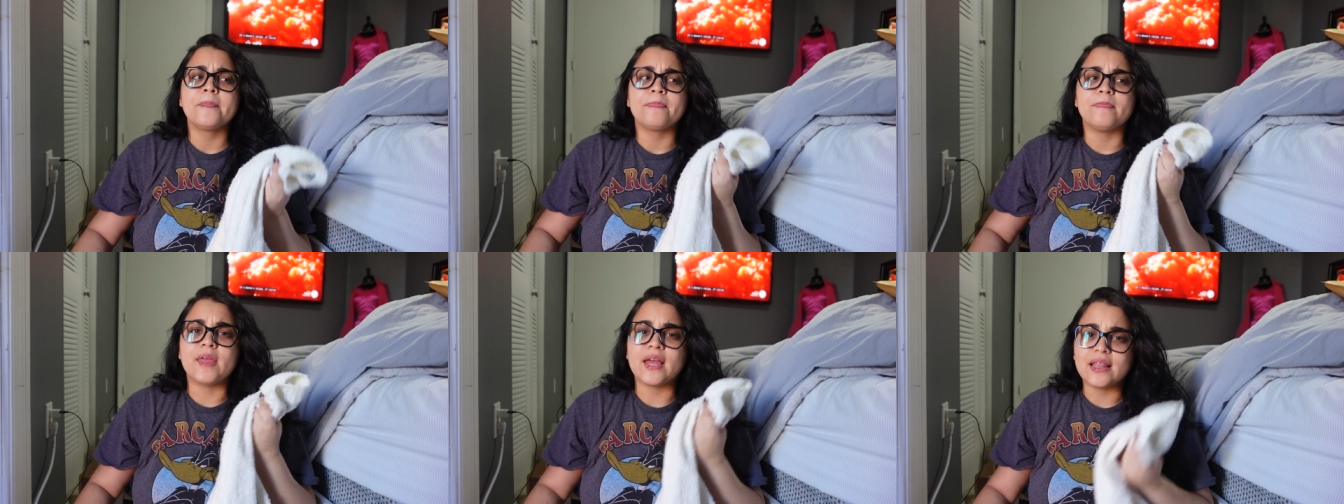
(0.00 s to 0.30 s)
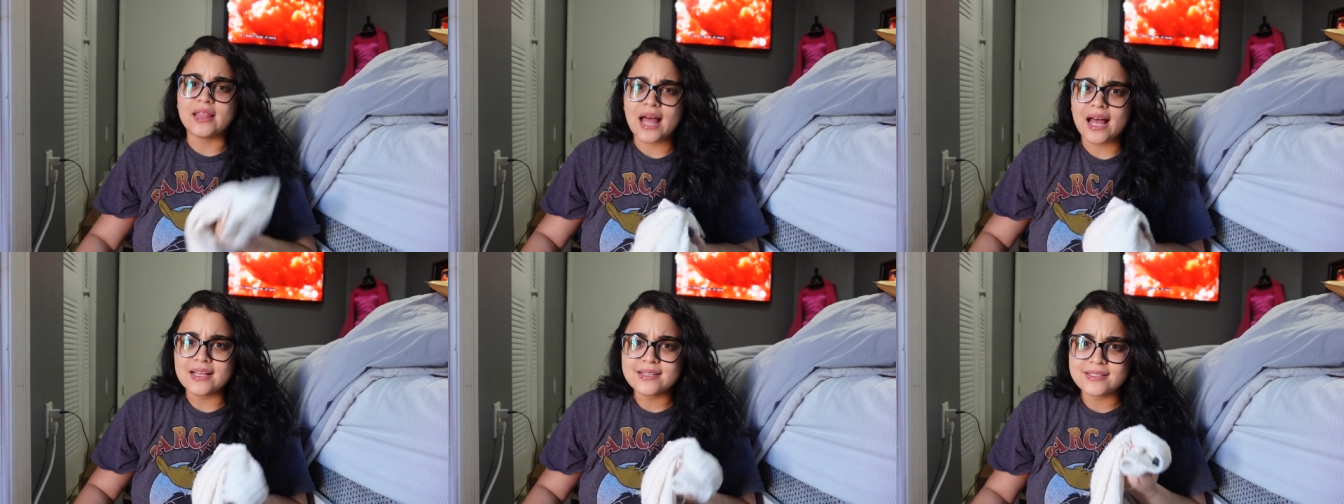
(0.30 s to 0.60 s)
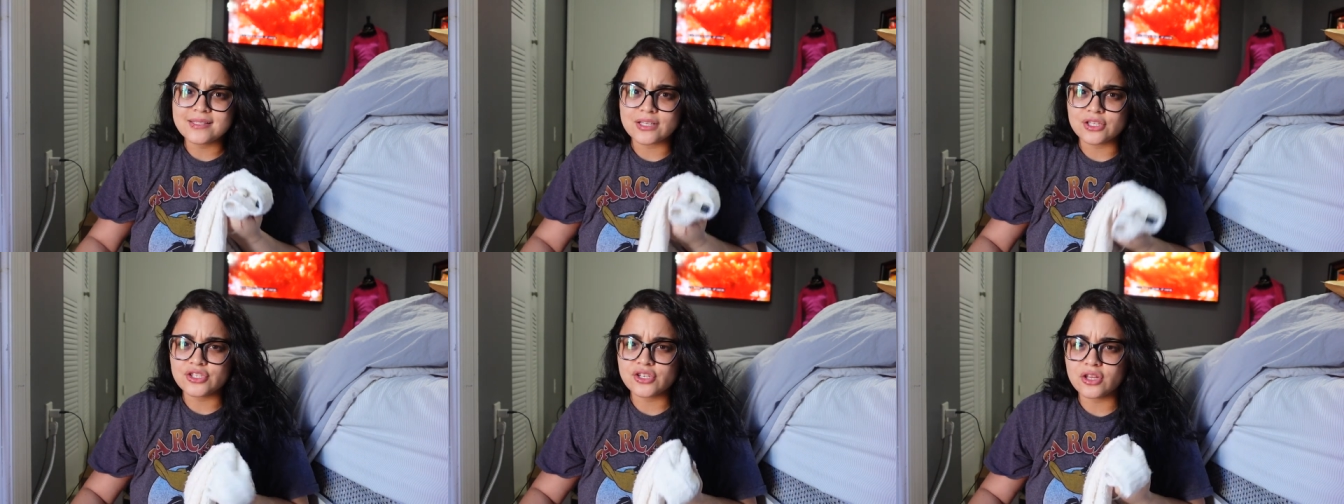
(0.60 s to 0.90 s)
they
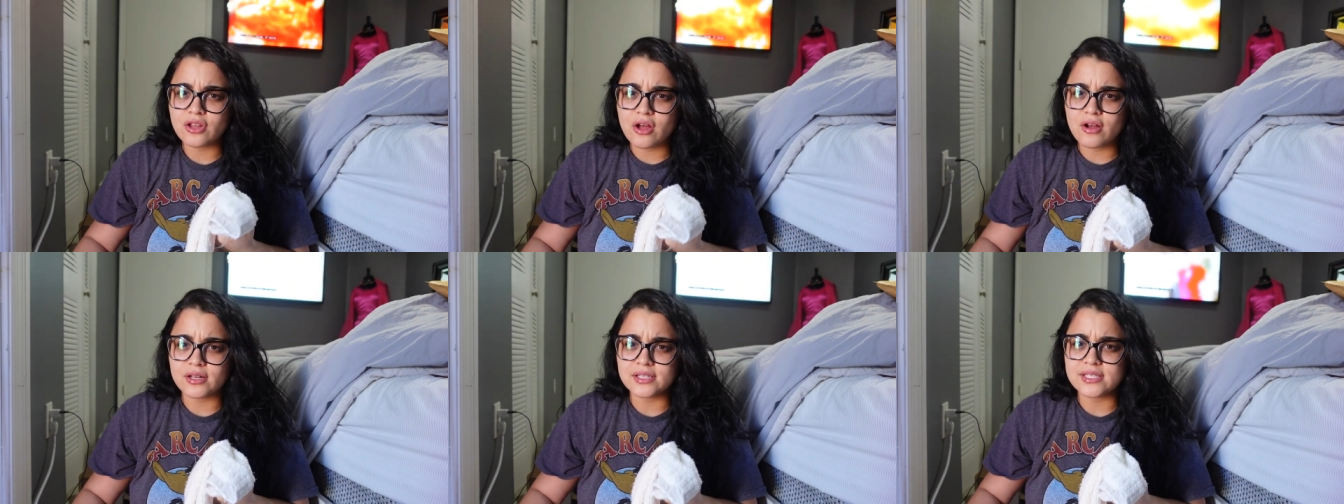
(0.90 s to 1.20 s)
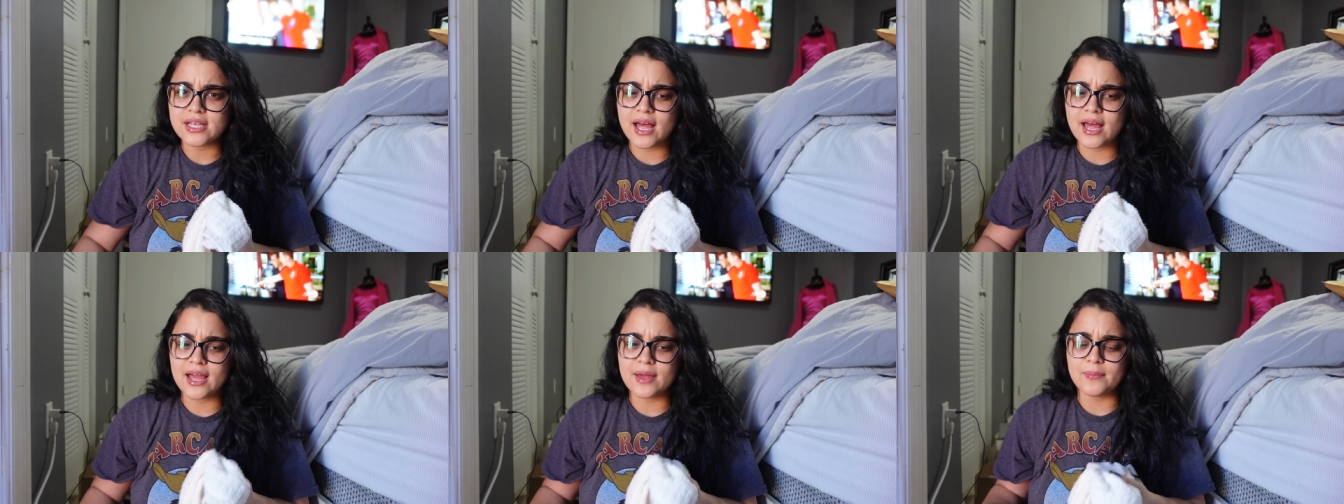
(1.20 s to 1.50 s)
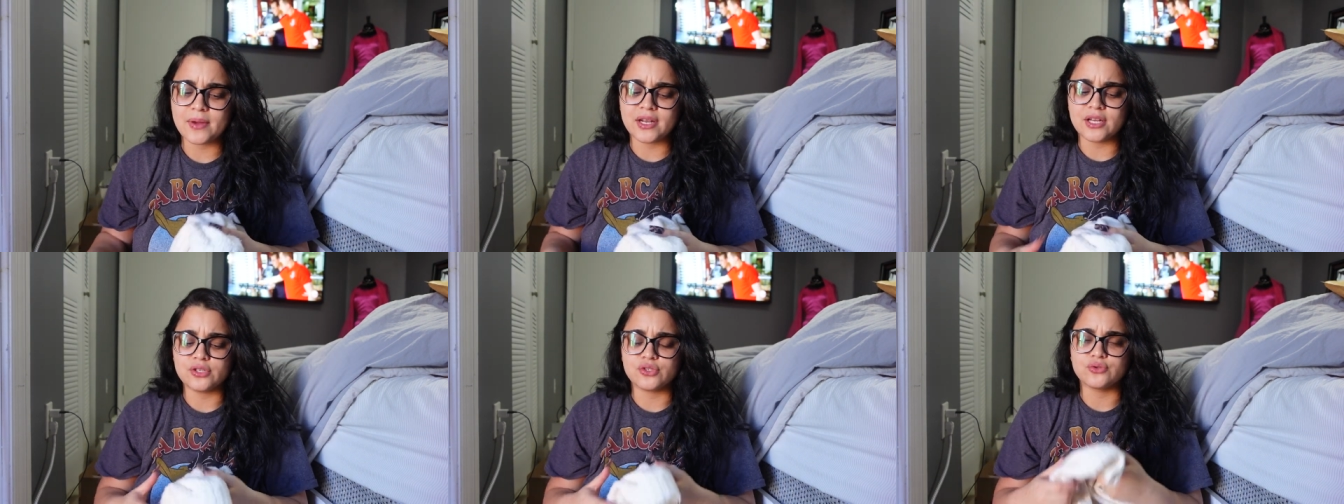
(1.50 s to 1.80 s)
last such a long
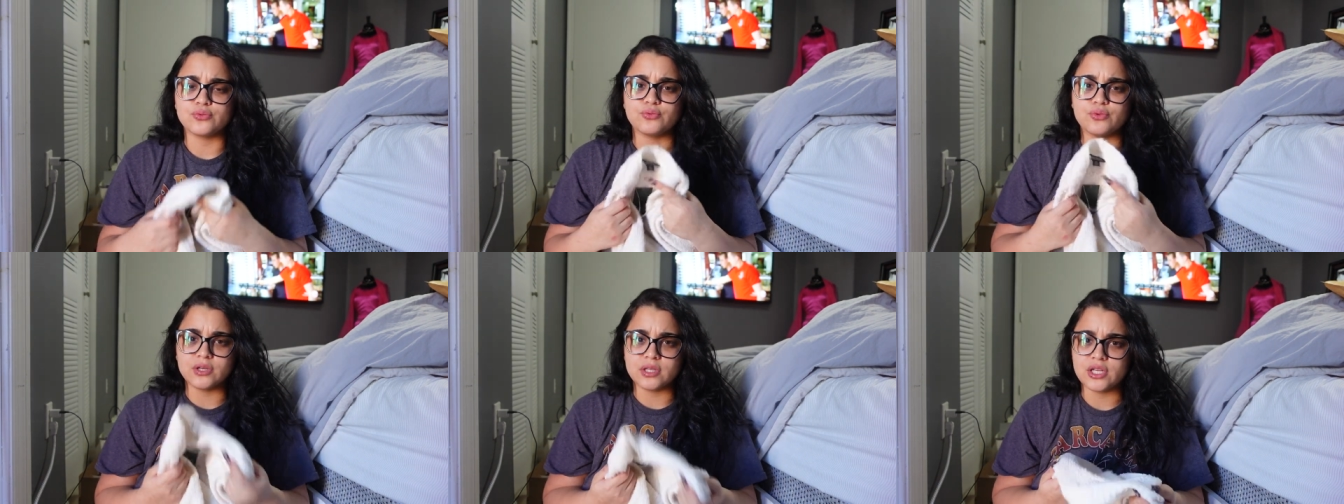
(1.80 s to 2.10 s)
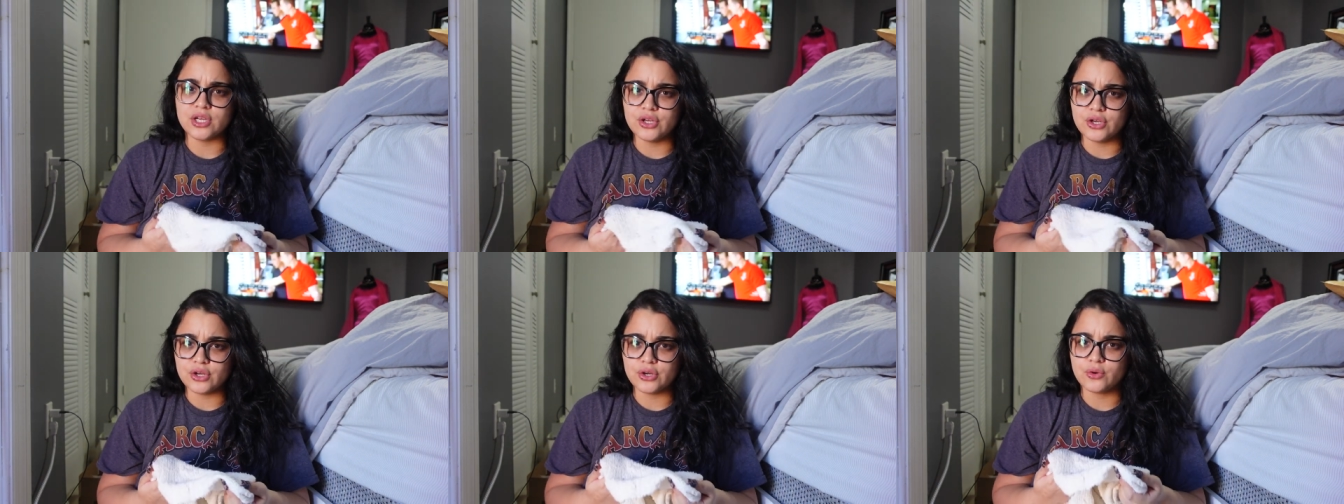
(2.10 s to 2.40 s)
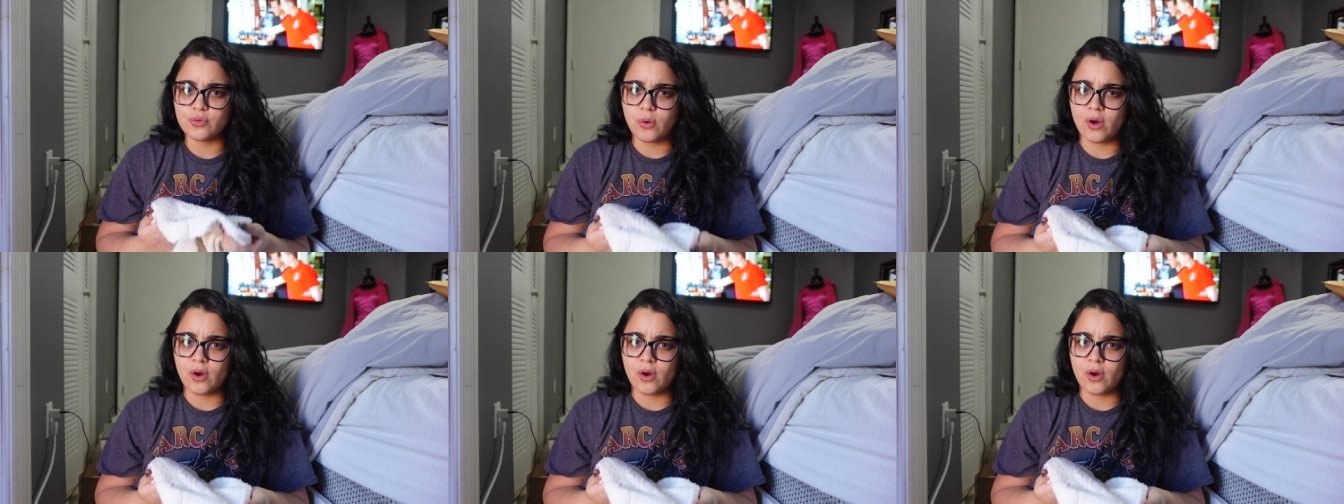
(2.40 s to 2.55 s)
time and it's really good